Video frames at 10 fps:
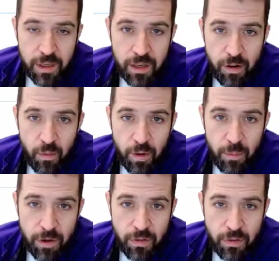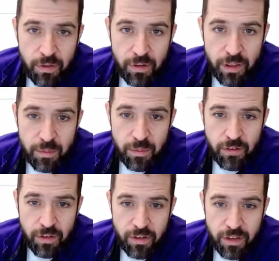What I'm going to do is click
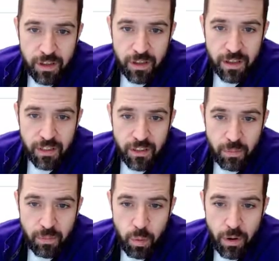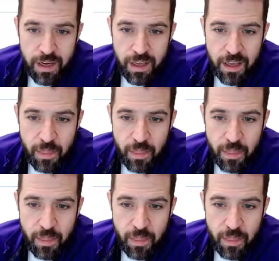dimension, click this point and